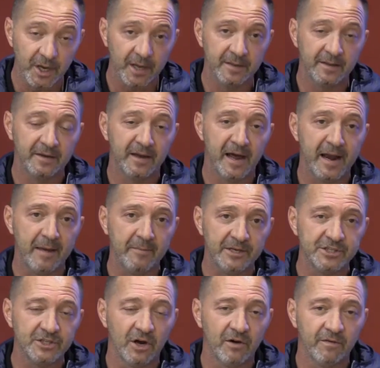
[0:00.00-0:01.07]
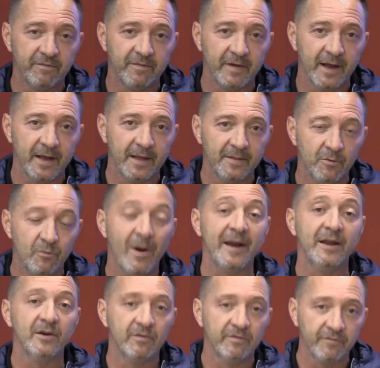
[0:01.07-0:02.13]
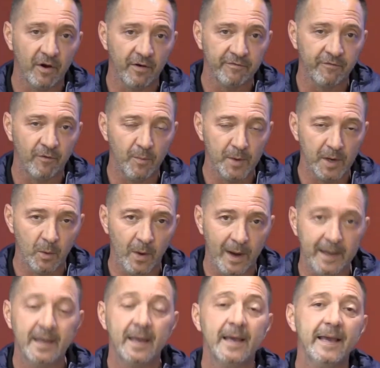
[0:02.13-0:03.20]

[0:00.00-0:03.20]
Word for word: the, the dynamics of uh, the running of, of Formula One.